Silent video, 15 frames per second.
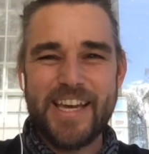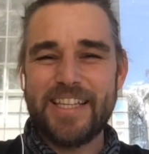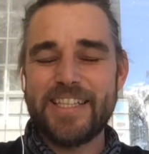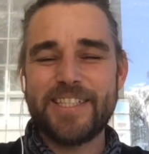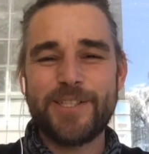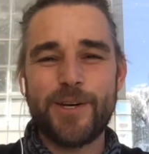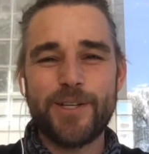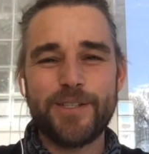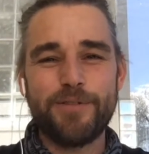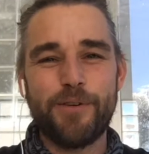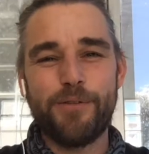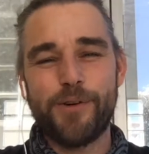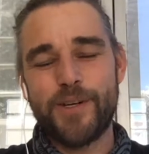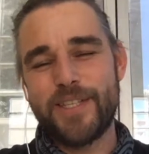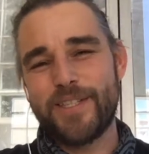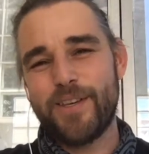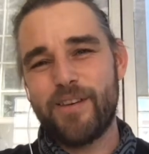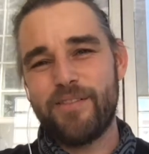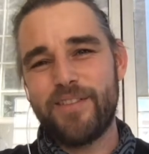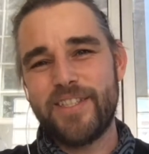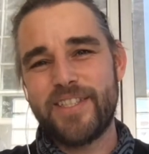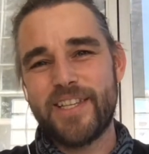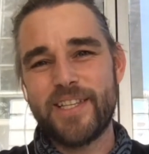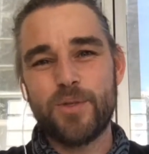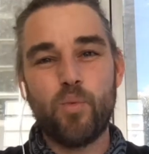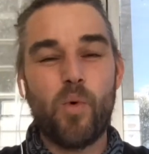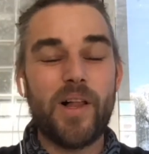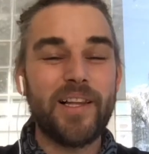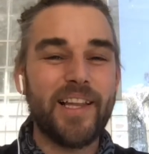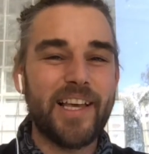This goes for voiceovers as
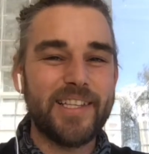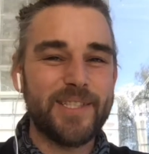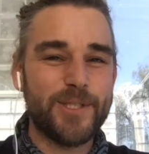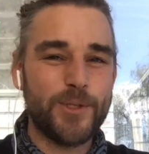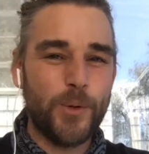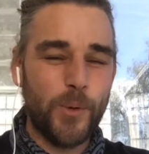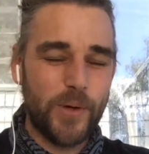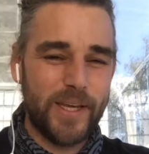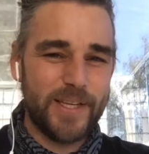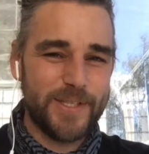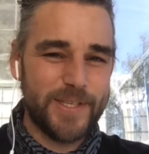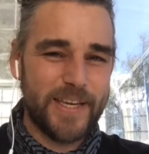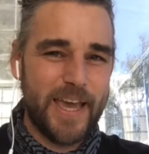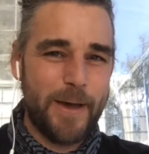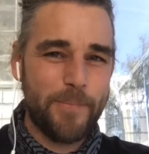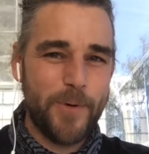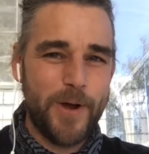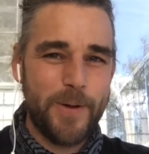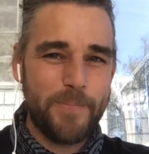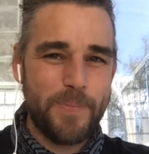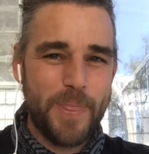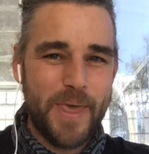well as talking to camera.